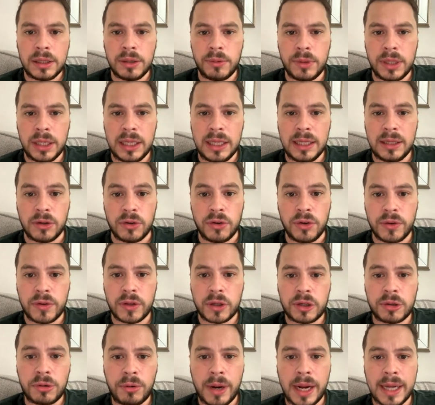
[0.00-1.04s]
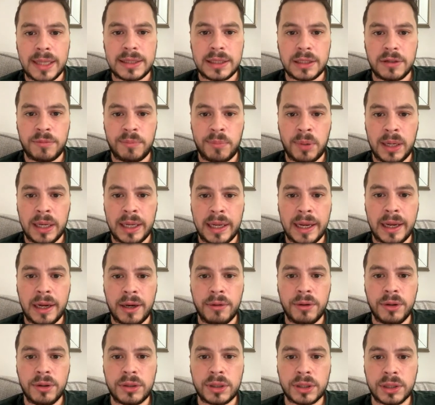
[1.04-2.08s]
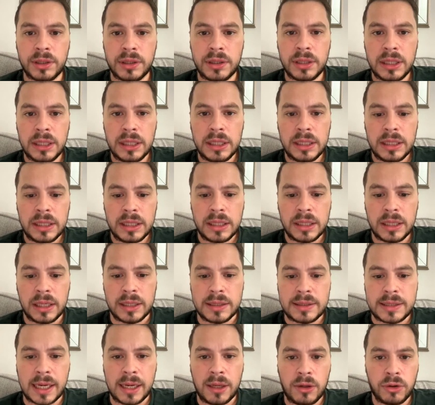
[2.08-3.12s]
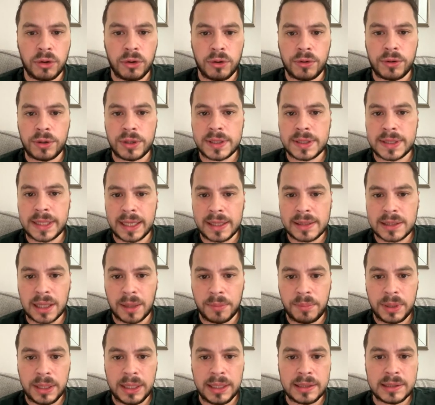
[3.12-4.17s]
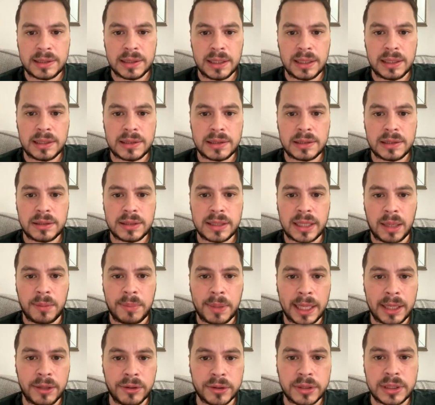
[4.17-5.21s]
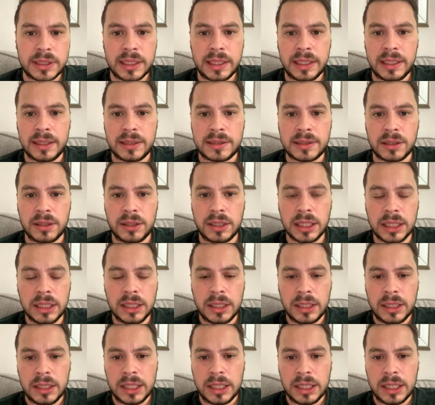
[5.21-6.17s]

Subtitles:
We need another creative player who can take corners, take set pieces, take penalties, and